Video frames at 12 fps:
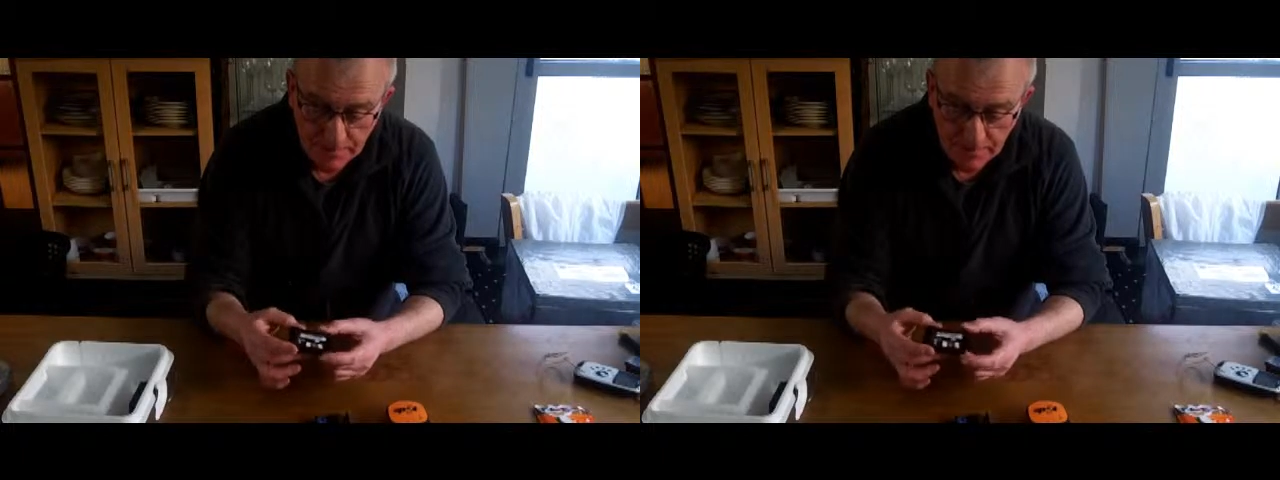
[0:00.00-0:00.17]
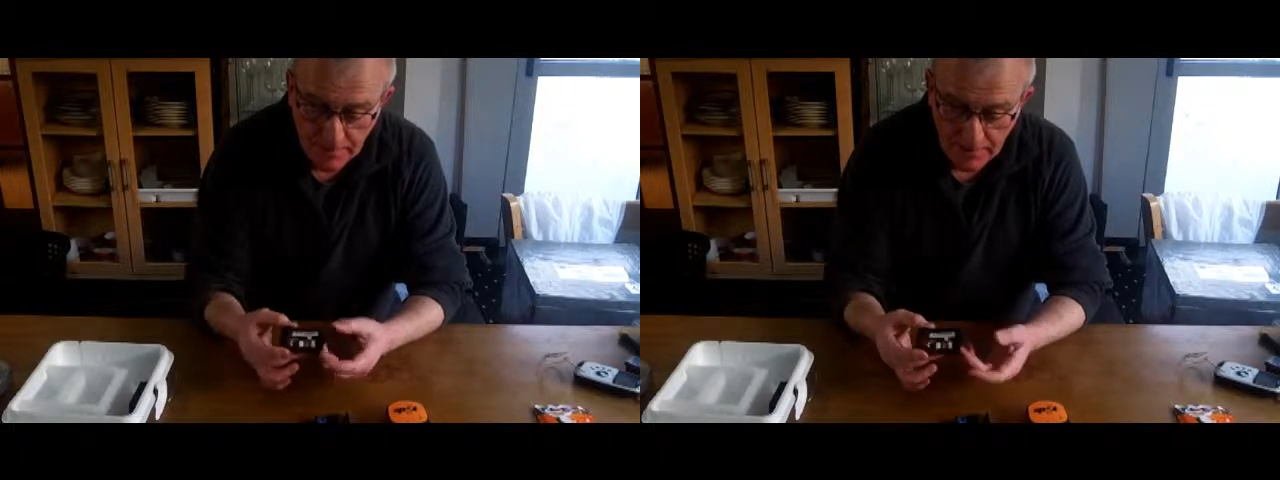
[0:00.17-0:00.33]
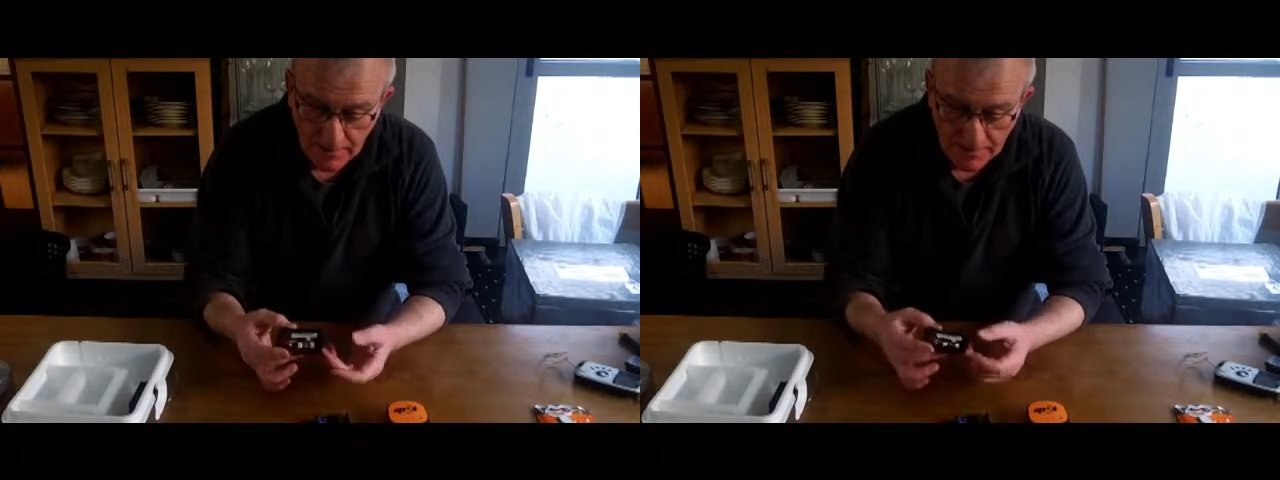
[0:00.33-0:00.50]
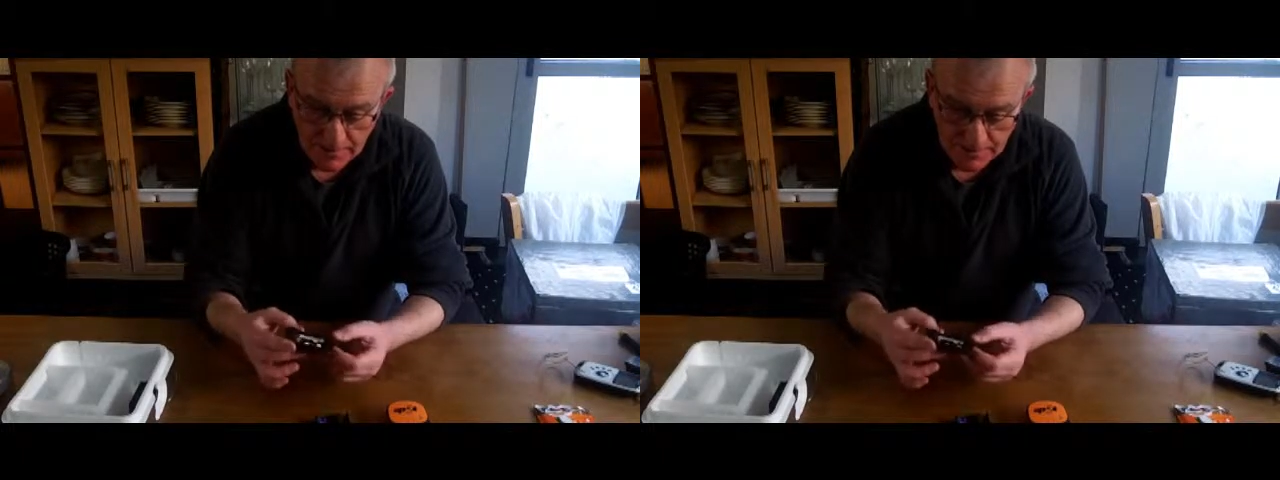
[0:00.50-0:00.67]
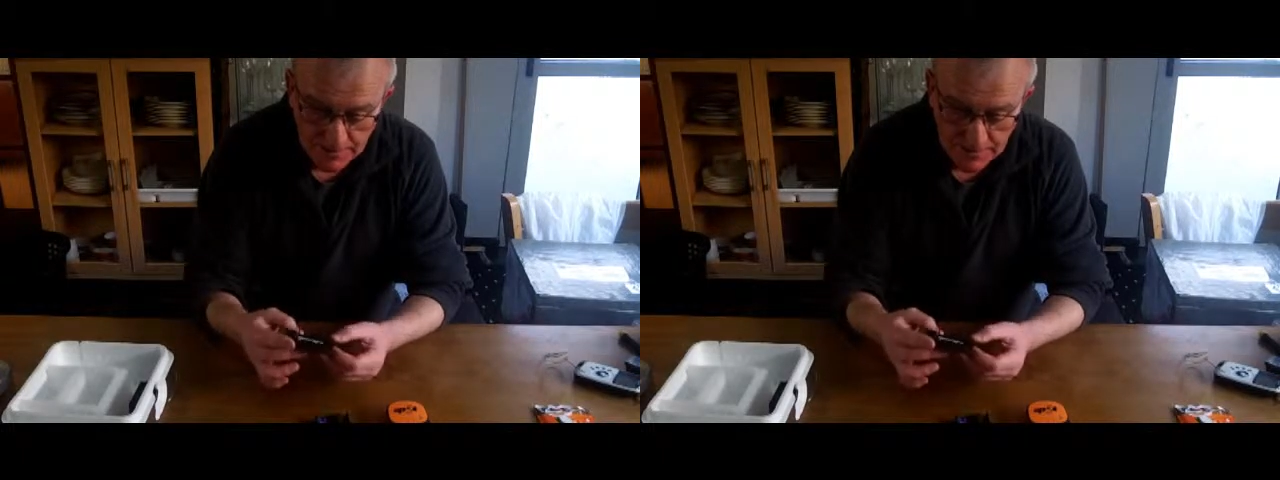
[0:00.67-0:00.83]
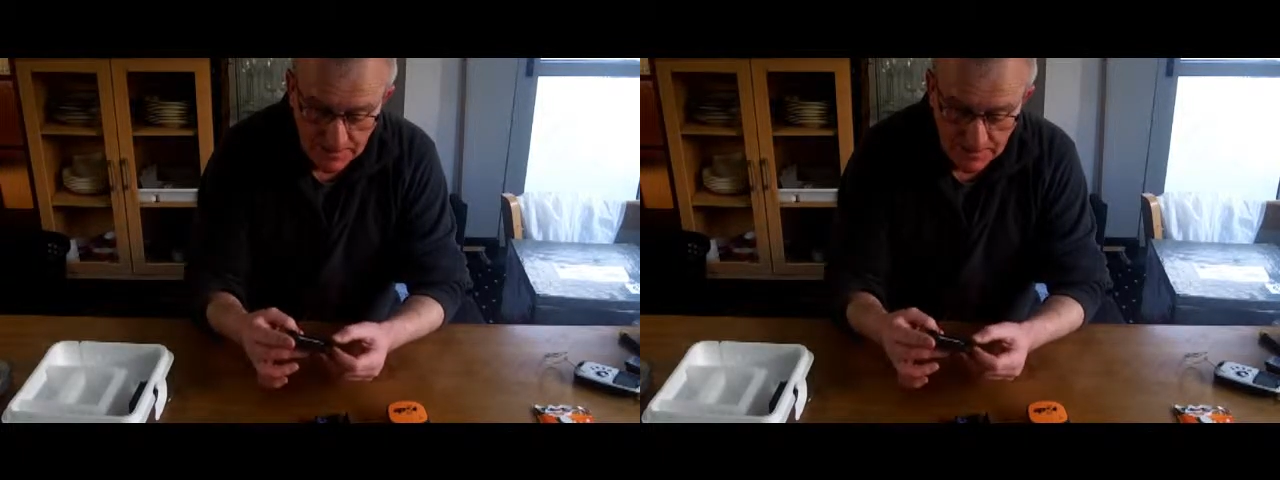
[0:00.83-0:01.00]
I found an
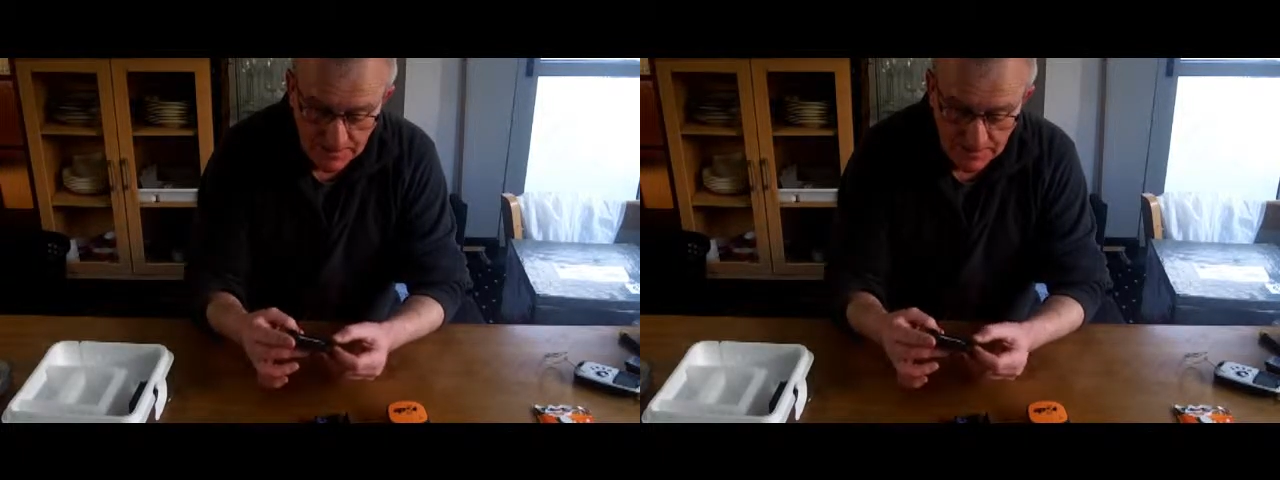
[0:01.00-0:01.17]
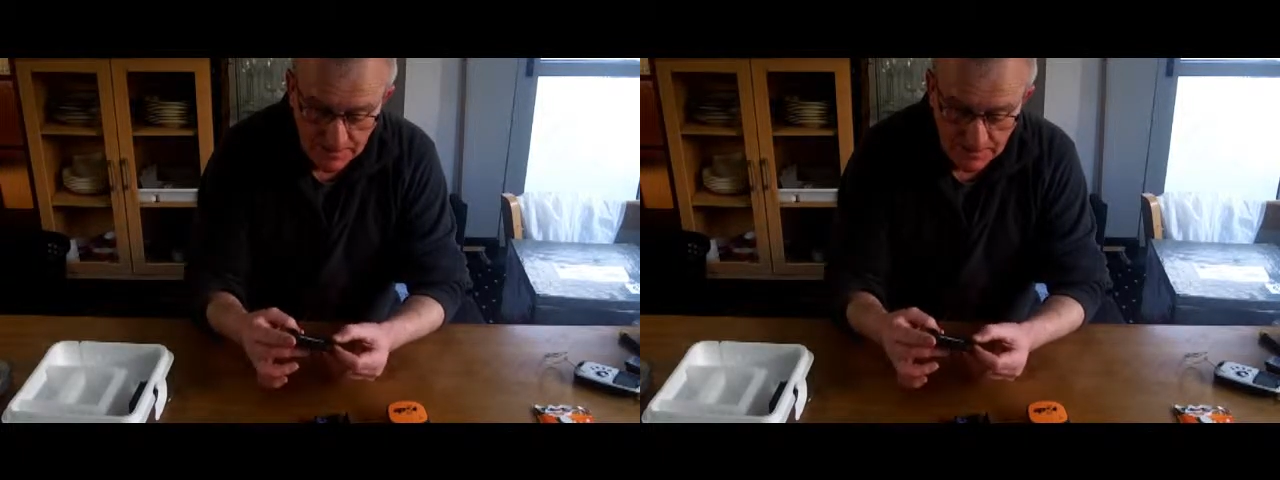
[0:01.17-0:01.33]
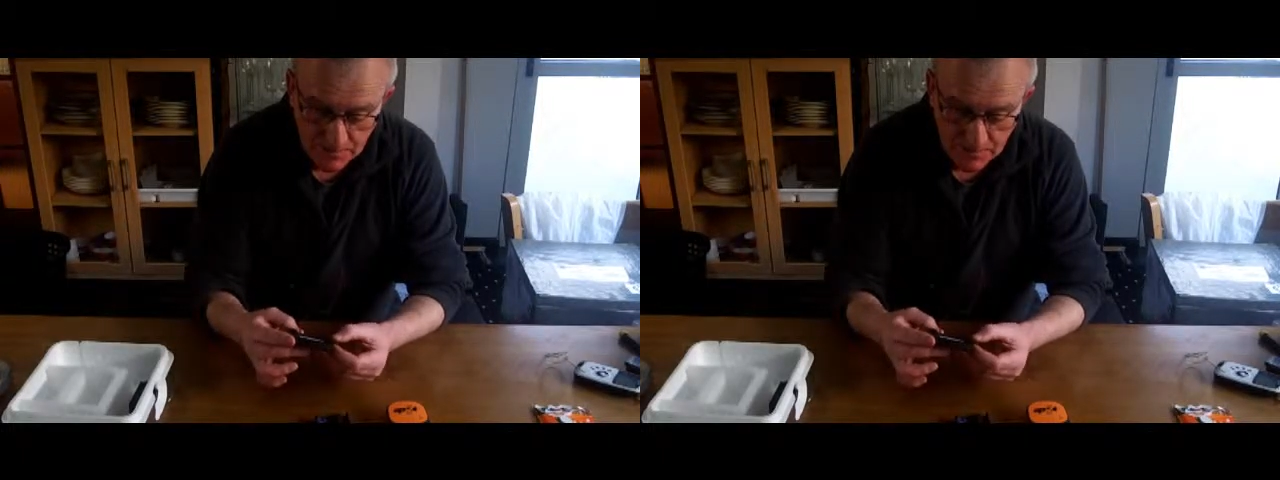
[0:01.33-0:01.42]
island